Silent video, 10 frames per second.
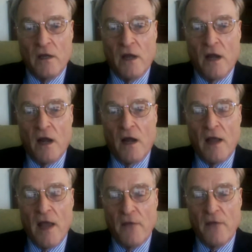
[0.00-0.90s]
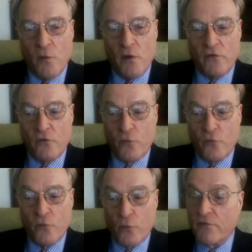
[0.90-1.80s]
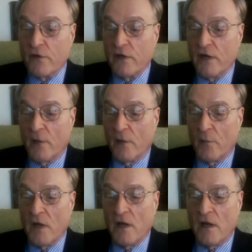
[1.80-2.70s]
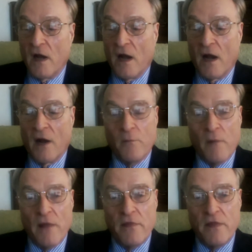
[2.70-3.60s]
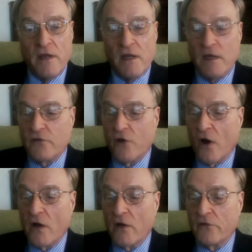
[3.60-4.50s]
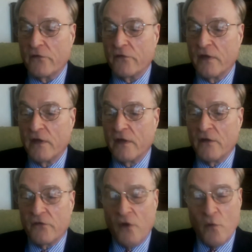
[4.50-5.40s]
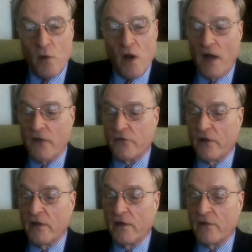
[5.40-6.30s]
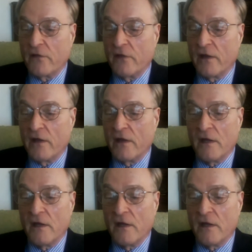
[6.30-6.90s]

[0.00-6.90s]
have so much grief for him. I think he taught us so much. I think that